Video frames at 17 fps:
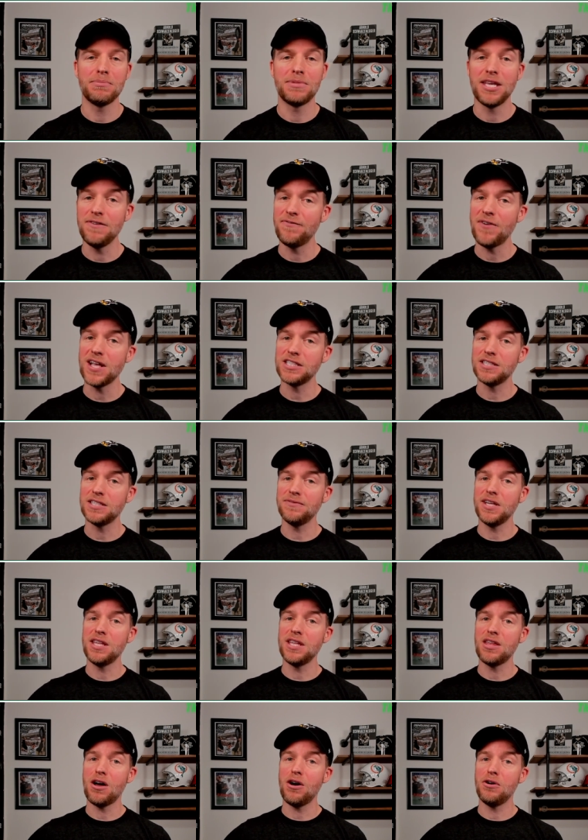Defensively,
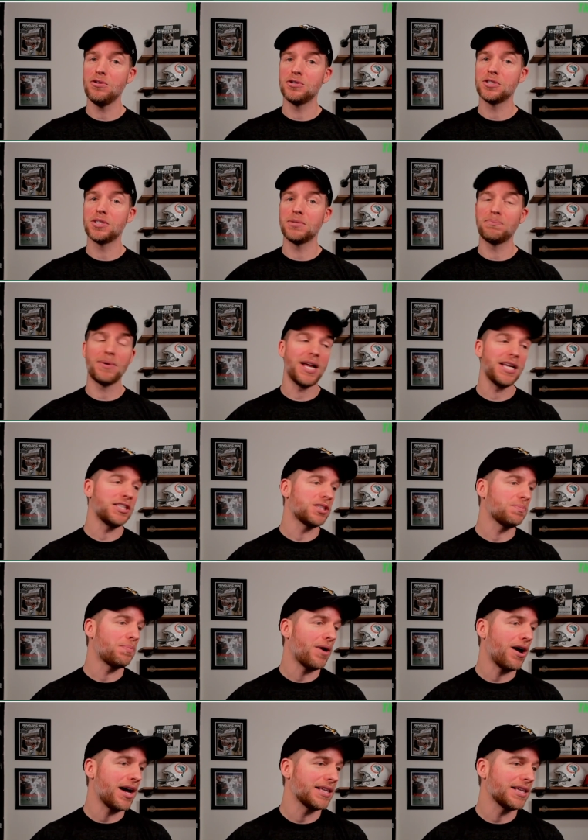though, there's some bright
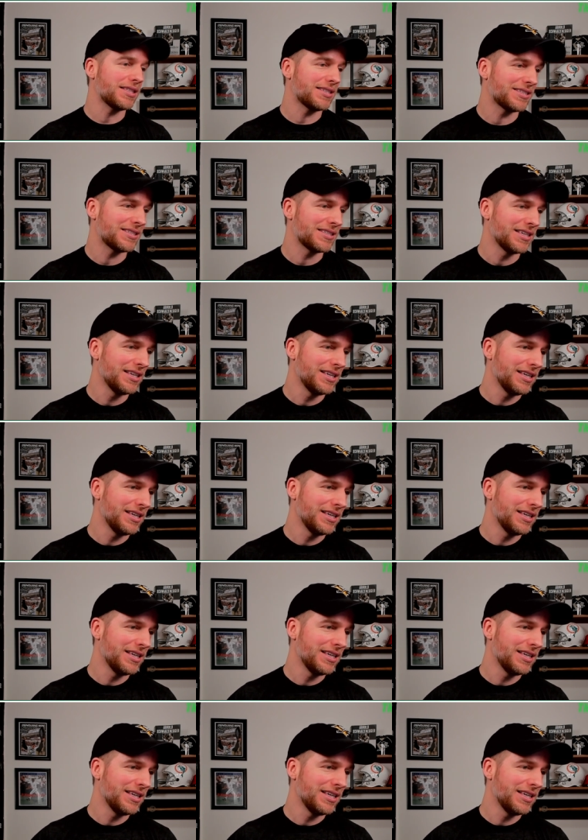spots.